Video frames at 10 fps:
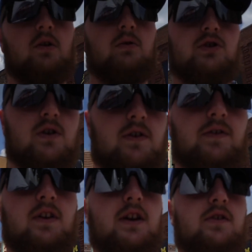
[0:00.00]
We
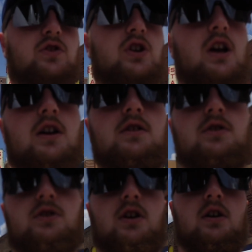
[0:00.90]
just
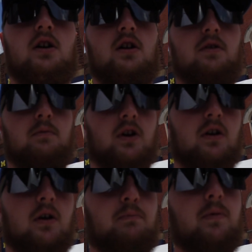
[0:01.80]
exchanged um, a,
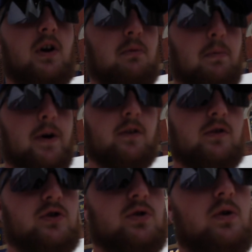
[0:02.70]
a couple pairs
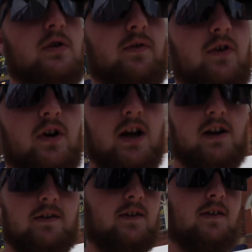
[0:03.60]
of shorts for
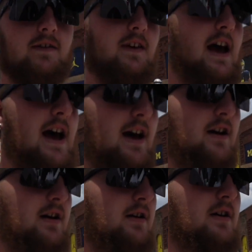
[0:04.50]
Aniston's dad.
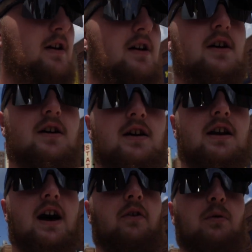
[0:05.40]
And
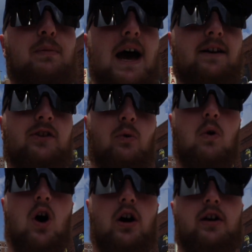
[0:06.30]
now we're back to
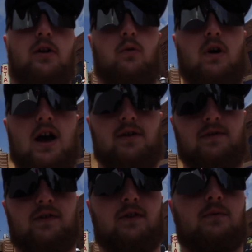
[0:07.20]
walking around
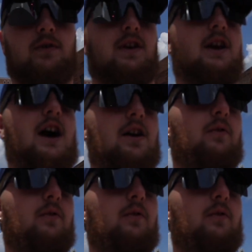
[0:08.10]
seeing what they got